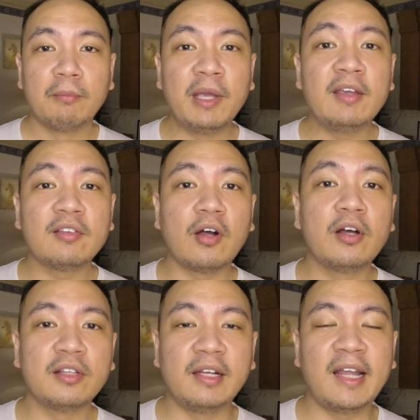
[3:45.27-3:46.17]
Based
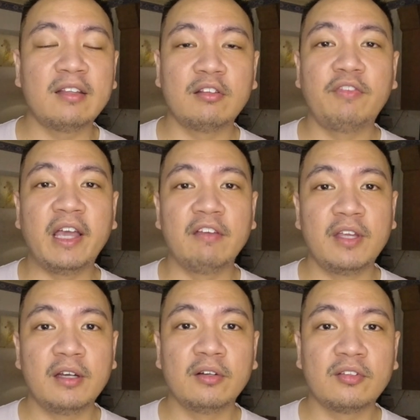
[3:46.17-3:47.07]
on the last five
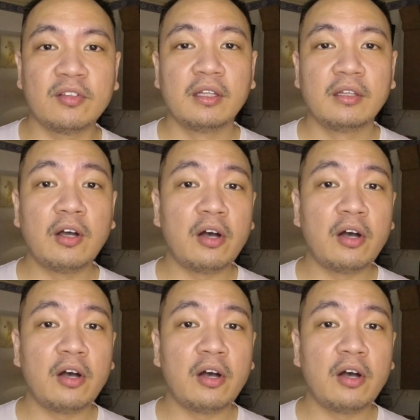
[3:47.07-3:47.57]
years, the